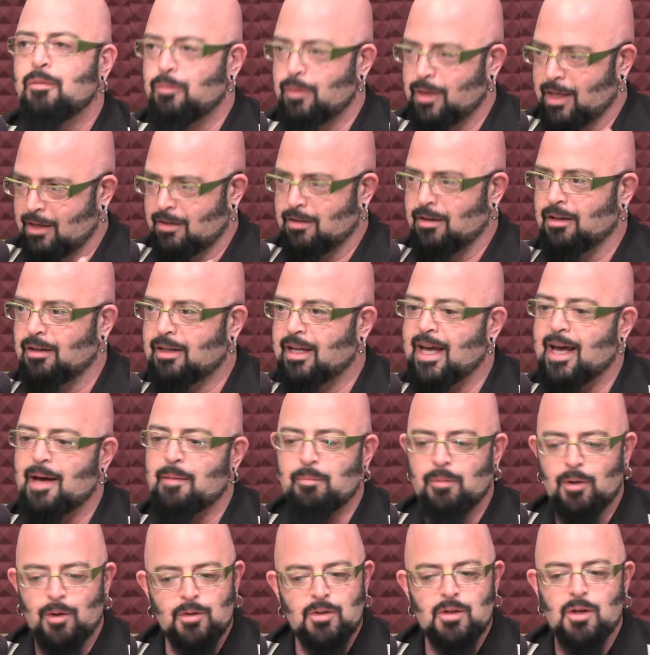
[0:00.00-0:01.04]
what I call cat
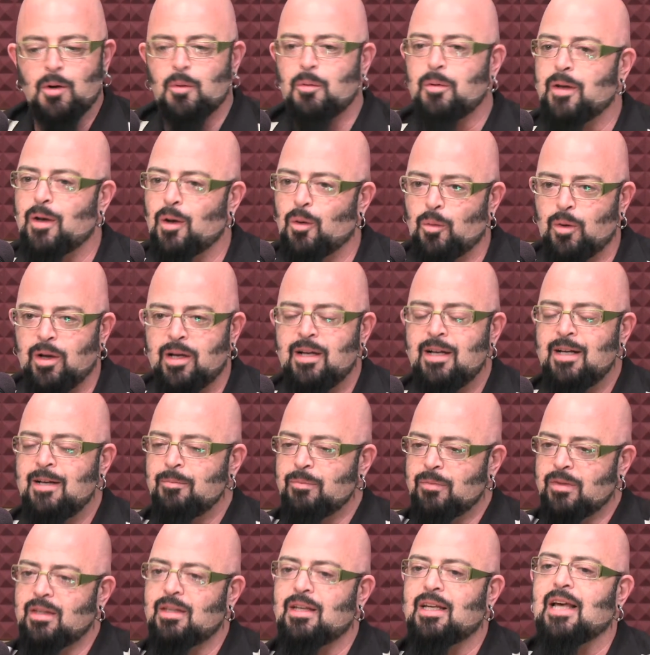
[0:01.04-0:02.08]
mojo, you know, what
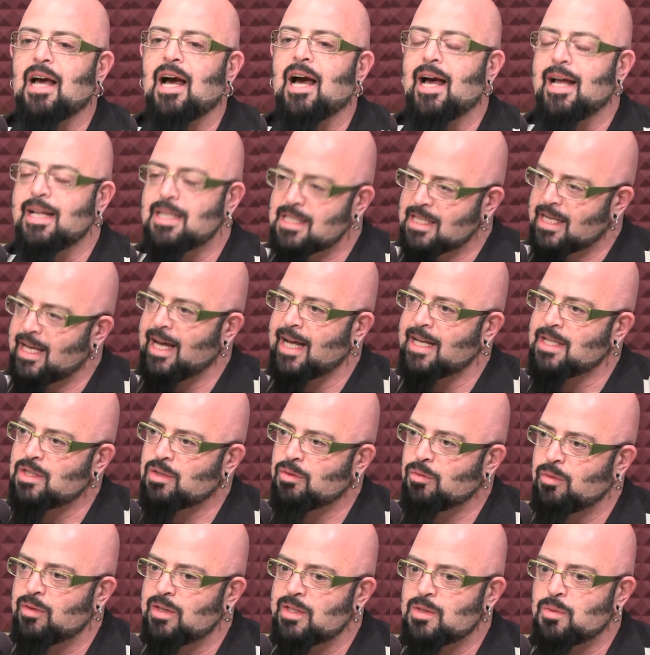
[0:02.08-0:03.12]
guides cats
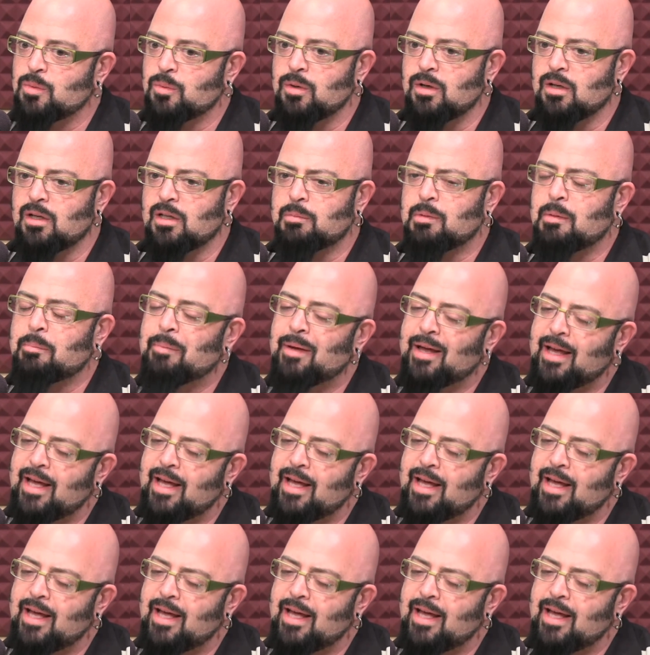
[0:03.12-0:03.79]
through this world. But